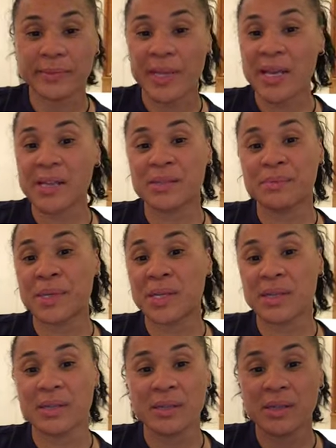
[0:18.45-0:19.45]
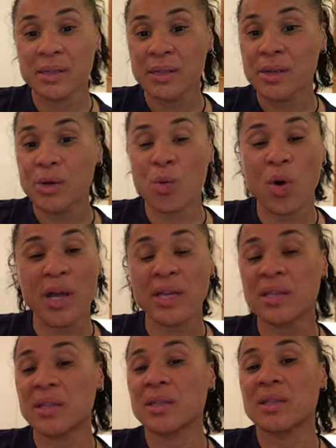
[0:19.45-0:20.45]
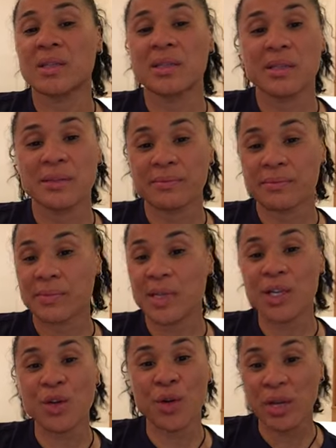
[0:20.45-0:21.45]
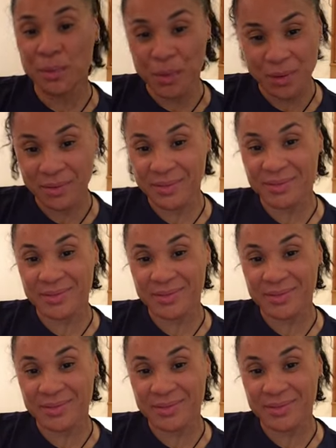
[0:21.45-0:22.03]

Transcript: has been quite incredible.